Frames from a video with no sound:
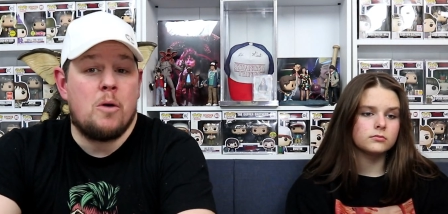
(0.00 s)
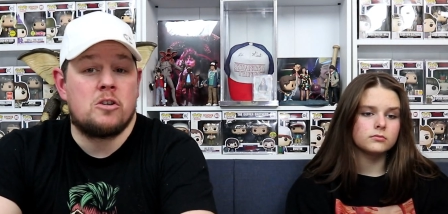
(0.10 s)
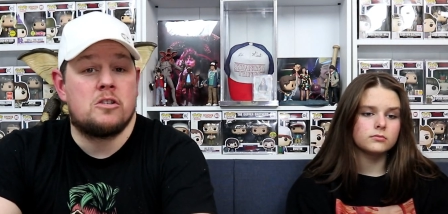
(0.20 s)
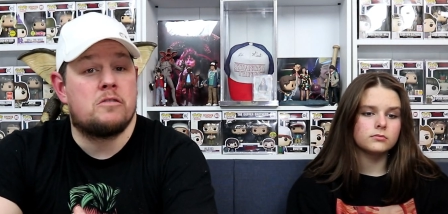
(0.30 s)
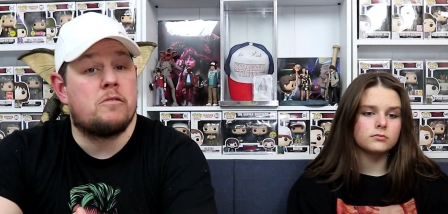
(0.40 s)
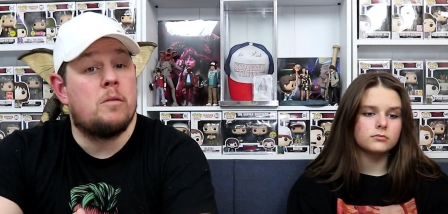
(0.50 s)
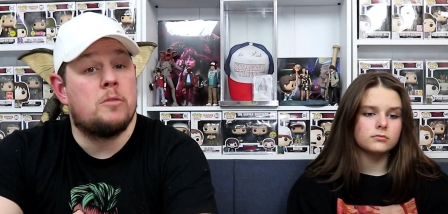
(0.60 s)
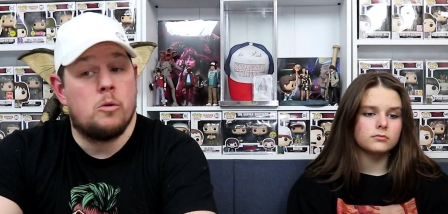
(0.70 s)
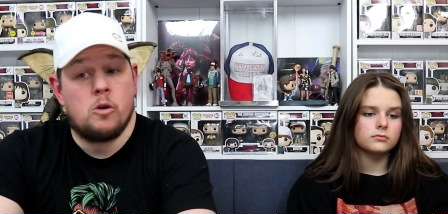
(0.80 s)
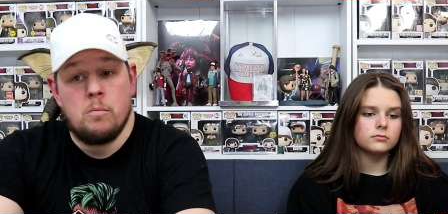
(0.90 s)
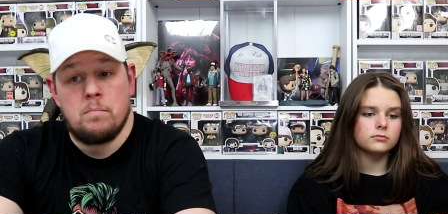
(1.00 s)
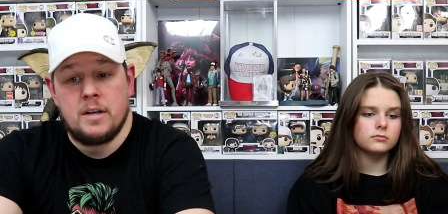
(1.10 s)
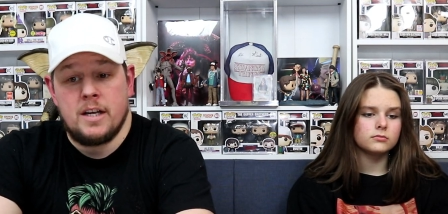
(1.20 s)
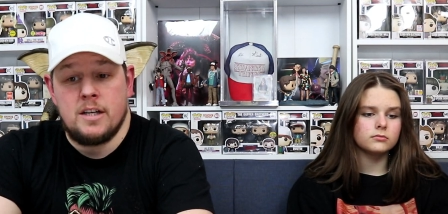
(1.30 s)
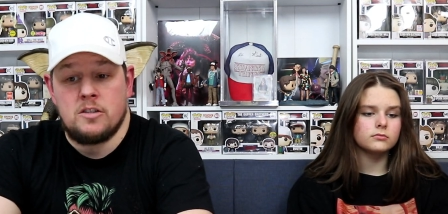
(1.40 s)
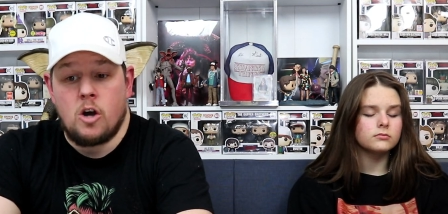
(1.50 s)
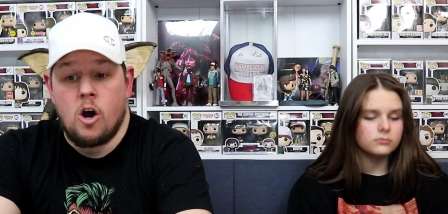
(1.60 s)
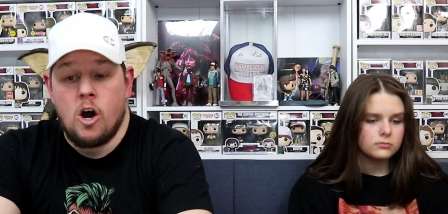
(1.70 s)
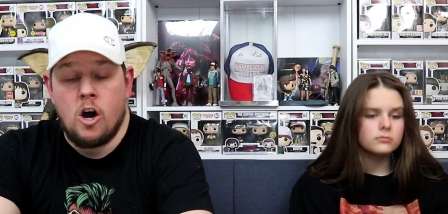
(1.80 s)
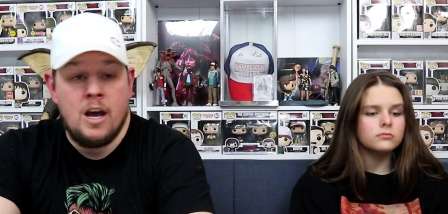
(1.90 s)
Speaker 1: boxes from new companies
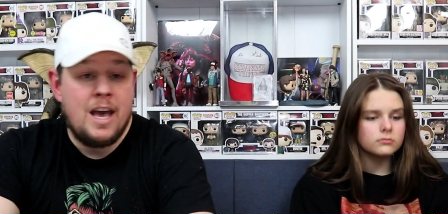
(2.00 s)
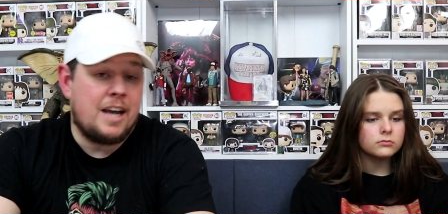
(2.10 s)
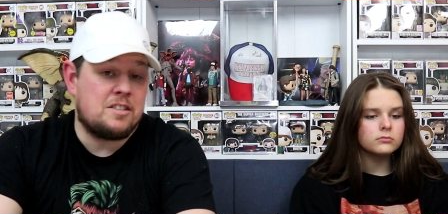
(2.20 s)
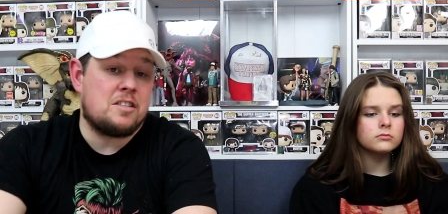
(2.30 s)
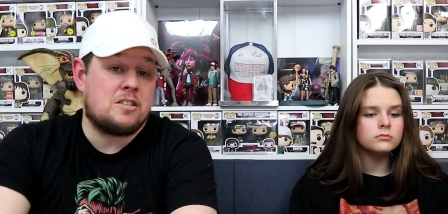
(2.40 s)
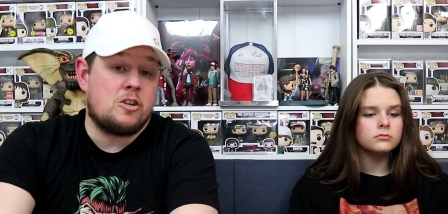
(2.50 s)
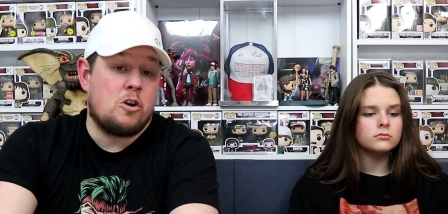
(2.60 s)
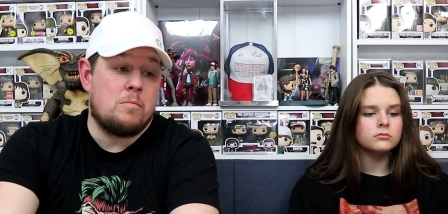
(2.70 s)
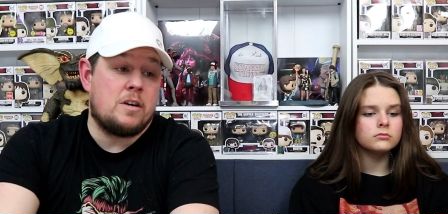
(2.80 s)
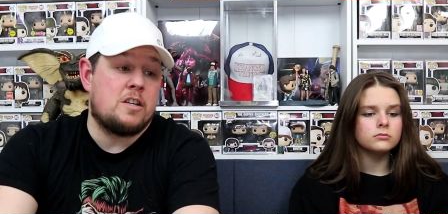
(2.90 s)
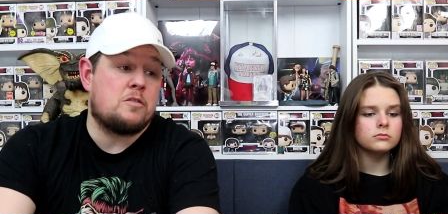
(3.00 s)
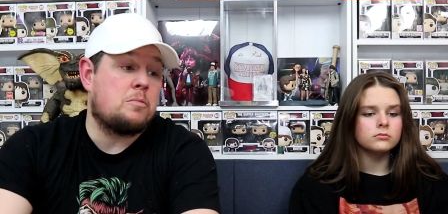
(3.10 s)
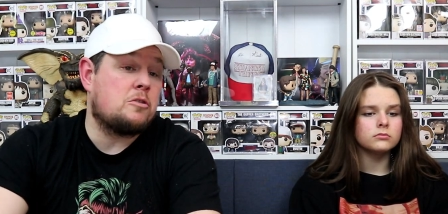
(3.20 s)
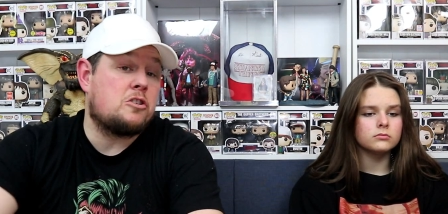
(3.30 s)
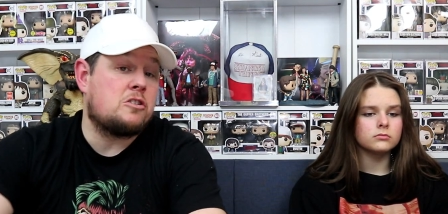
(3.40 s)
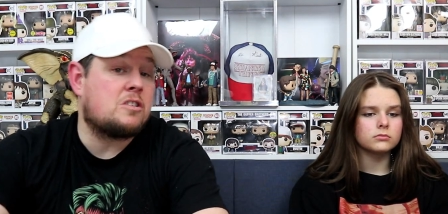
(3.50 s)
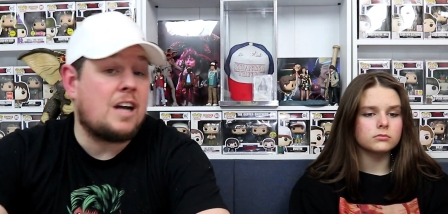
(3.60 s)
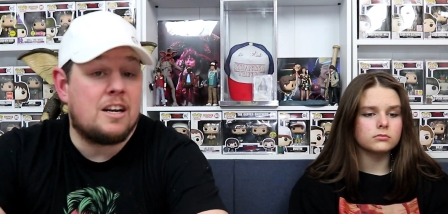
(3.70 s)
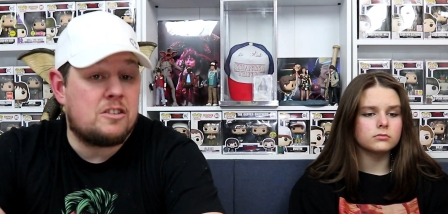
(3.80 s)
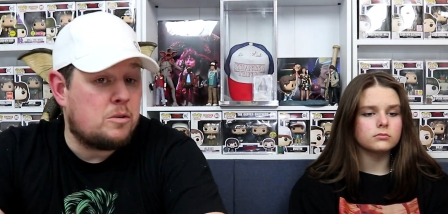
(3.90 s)
or existing companies, but just
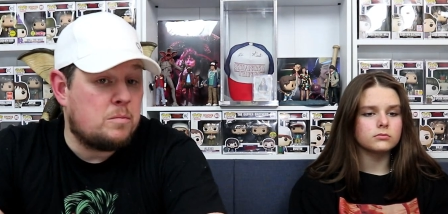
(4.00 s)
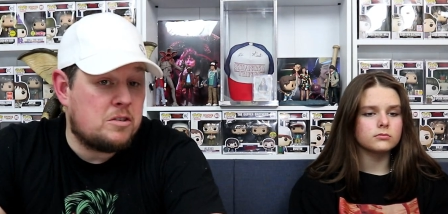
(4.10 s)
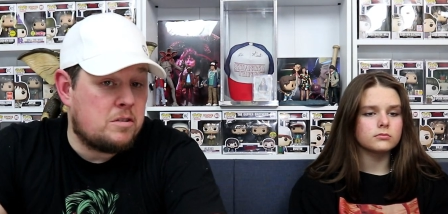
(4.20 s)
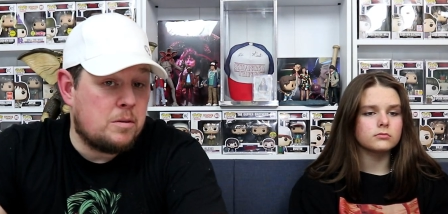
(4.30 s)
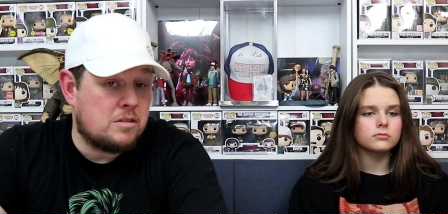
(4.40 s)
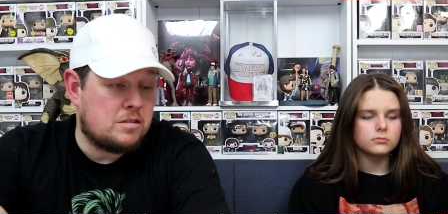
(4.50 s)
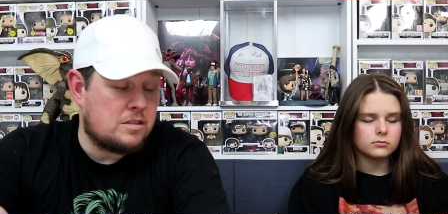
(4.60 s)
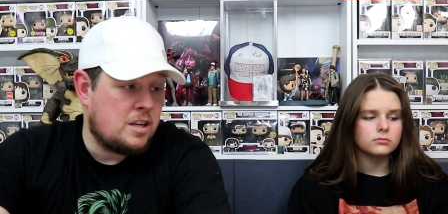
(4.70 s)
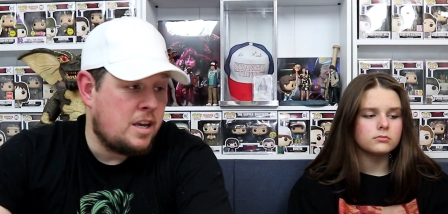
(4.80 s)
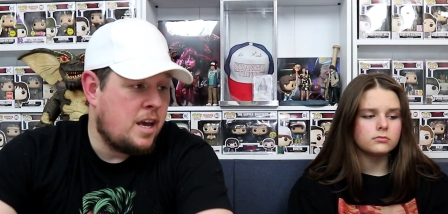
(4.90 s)
started doing mystery boxes.